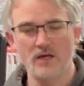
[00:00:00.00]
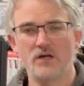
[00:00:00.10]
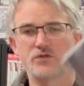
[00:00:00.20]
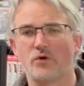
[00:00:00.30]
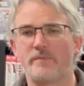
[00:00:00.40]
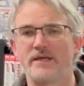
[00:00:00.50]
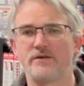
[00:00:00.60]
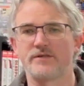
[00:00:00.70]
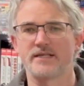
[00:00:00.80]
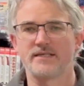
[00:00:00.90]
Torpedo
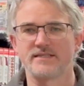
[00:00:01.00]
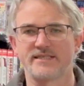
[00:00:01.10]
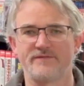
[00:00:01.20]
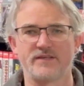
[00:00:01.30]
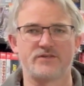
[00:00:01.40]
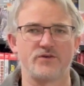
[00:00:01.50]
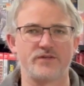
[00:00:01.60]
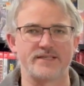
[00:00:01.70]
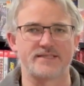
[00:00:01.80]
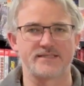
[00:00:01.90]
1972,
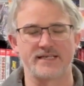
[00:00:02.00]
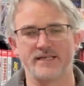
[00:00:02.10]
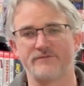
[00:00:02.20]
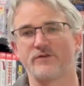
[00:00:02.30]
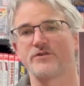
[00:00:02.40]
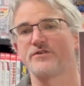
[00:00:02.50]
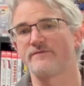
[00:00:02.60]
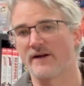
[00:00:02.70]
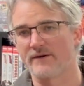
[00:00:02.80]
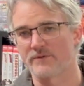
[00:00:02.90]
this is the Virgin
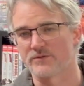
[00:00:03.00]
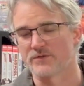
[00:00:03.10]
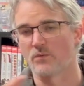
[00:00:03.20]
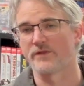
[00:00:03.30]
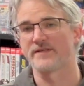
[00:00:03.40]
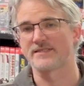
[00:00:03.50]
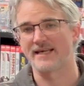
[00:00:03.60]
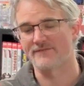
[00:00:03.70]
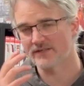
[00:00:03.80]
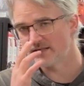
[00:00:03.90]
variant, which is a
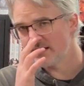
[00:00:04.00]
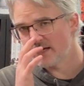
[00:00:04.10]
1-7